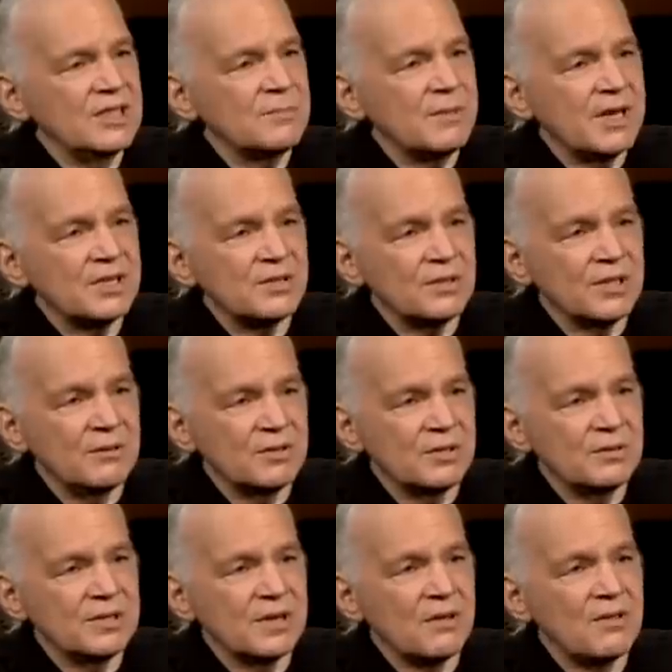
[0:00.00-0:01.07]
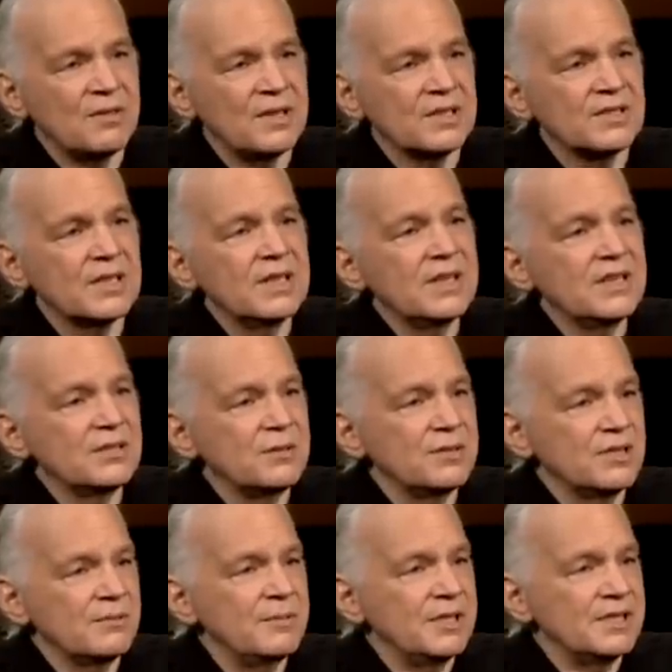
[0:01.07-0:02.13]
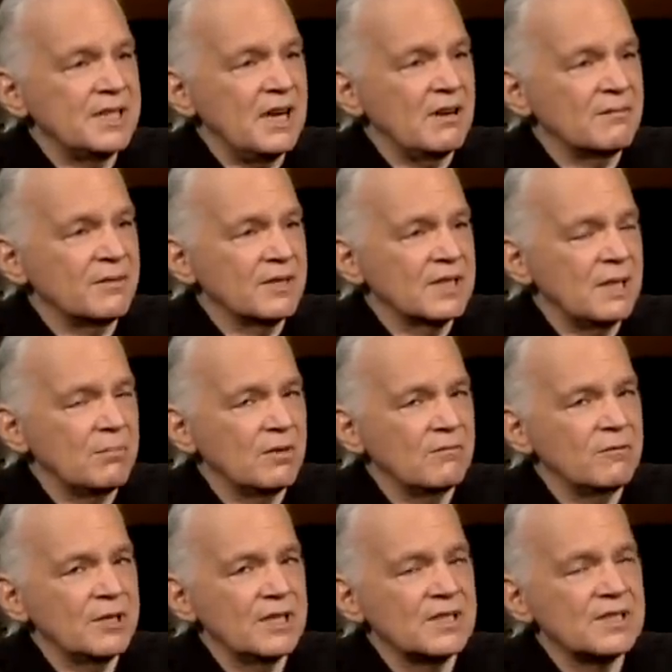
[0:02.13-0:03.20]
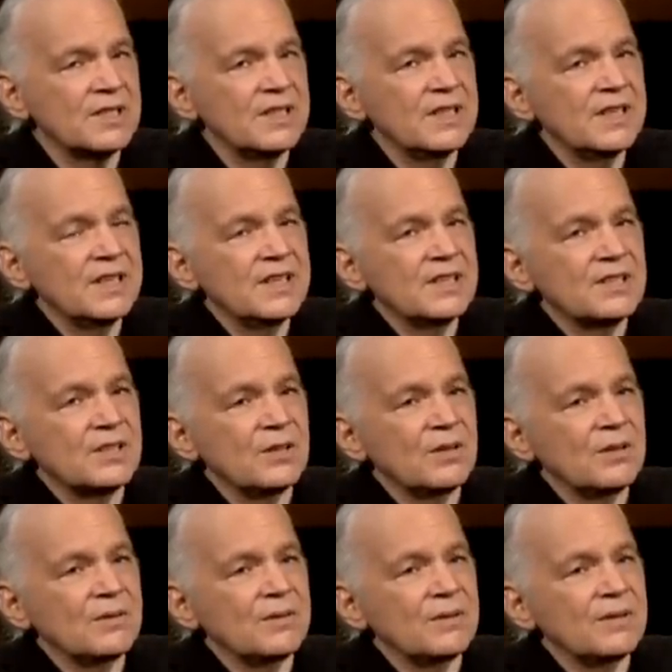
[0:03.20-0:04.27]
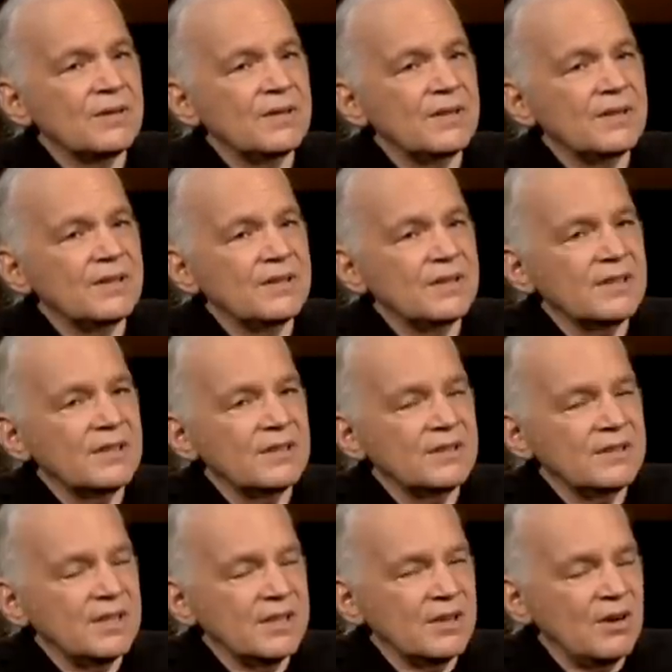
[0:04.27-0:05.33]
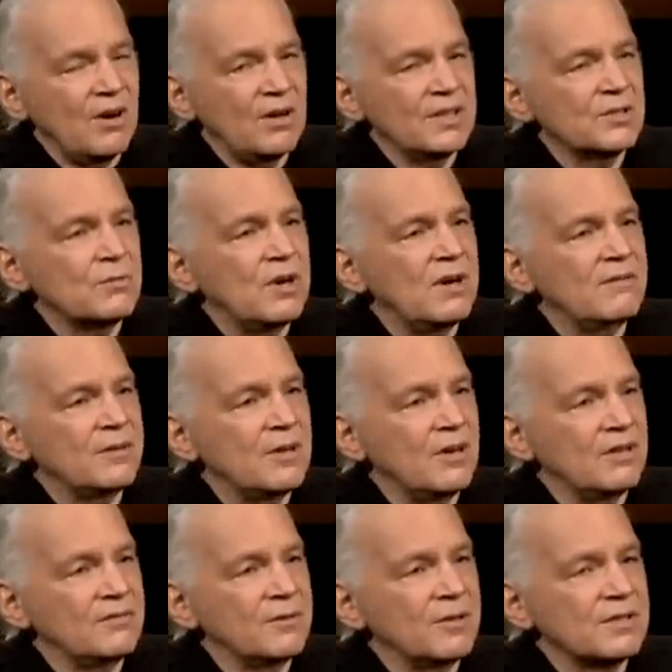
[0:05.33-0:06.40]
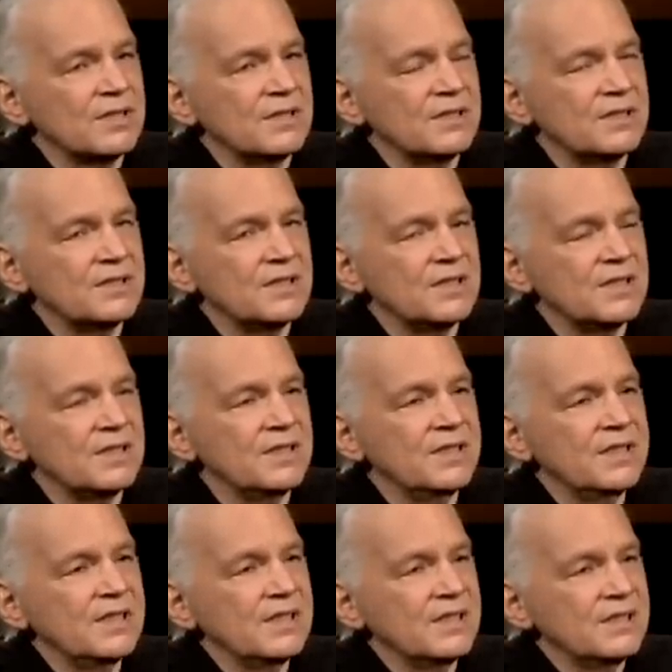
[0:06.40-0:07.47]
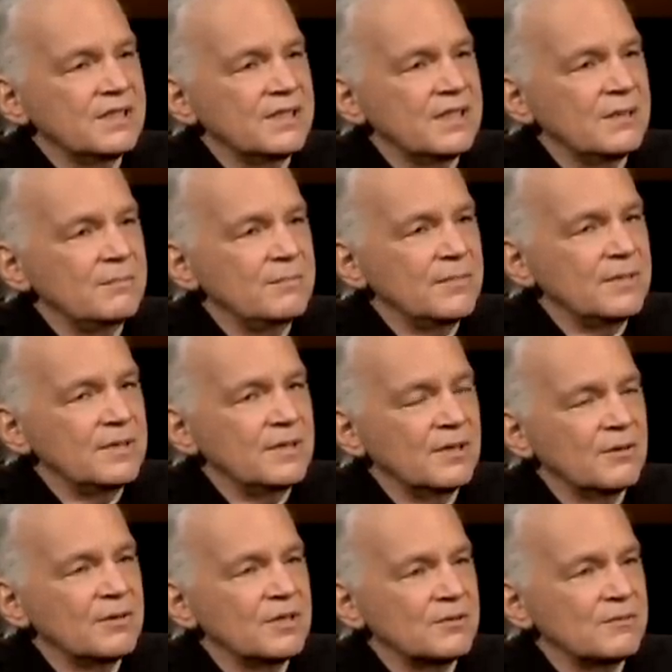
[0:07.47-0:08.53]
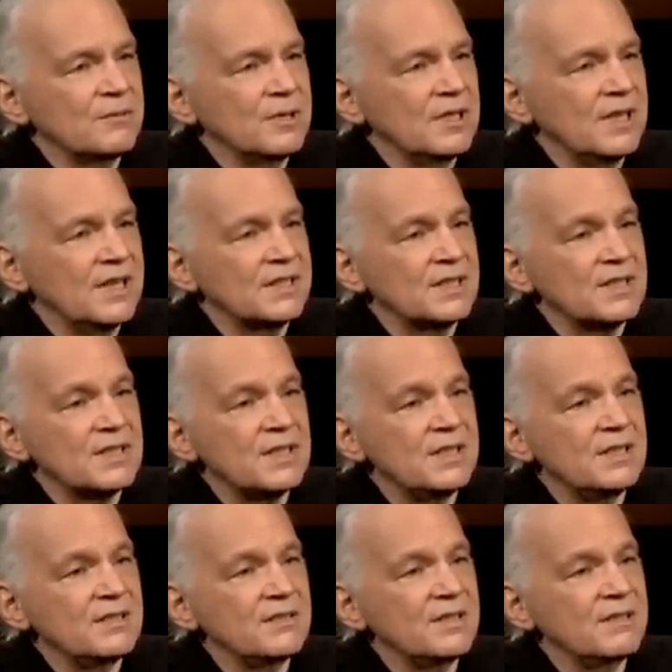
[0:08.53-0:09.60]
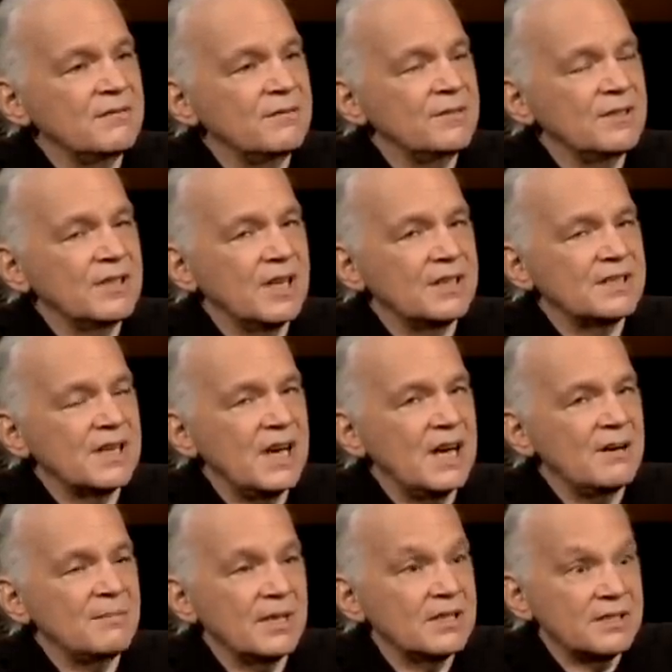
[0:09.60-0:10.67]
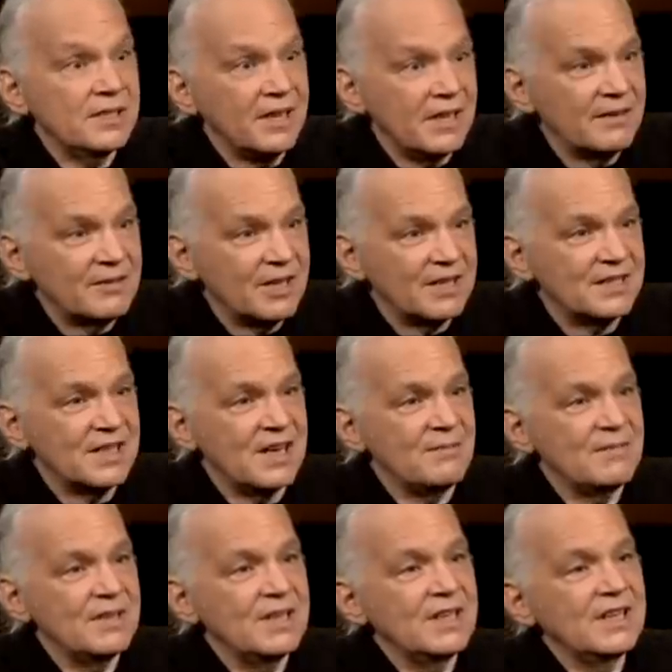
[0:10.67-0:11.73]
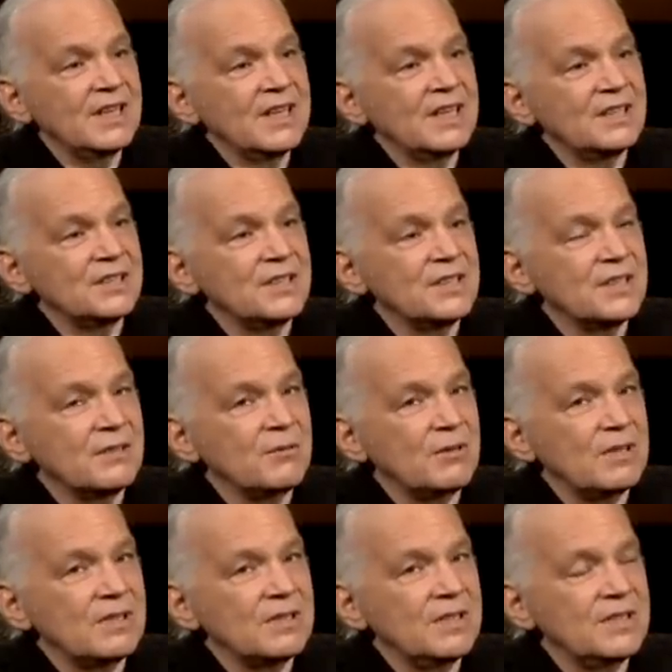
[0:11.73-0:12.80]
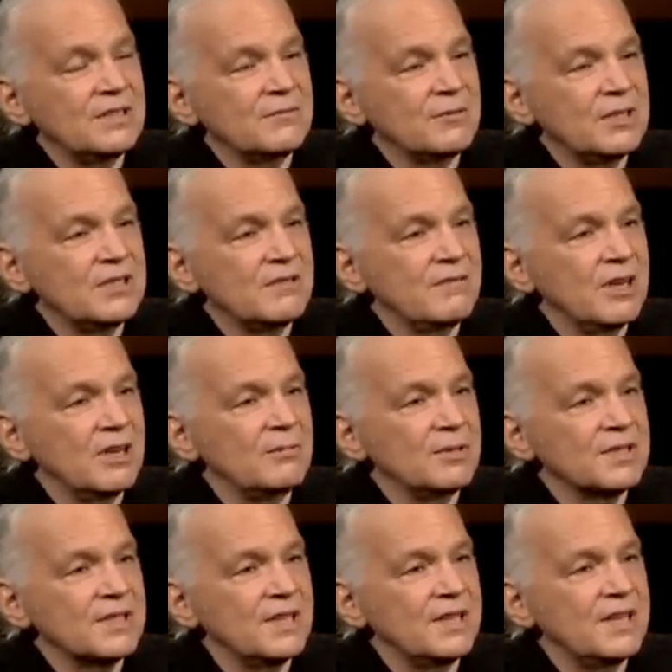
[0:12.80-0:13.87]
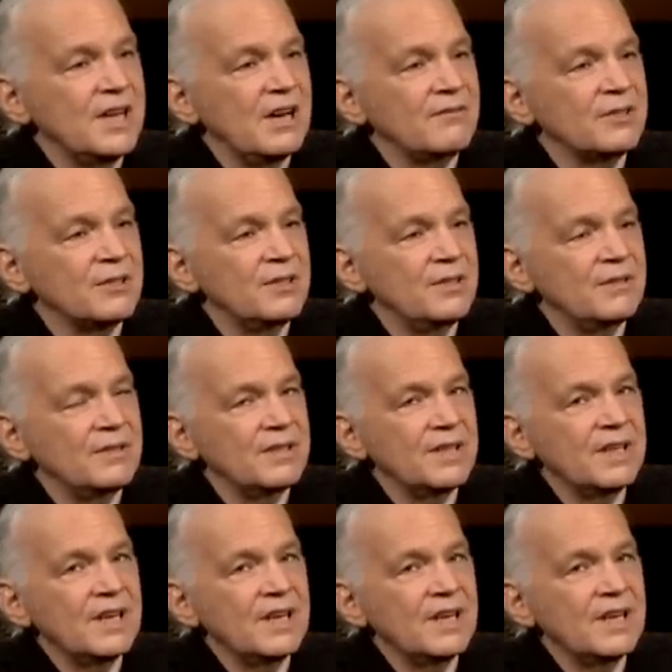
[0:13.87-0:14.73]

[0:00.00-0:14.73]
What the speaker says: special. He was doing other things, so he was going to be in town for a couple of weeks. So they called. His wife called first, and she said, "Tim, Chris would really like to see you if you got time." And I said, "Yeah, I've got time." And she said, "Well, he's available Sunday afternoon."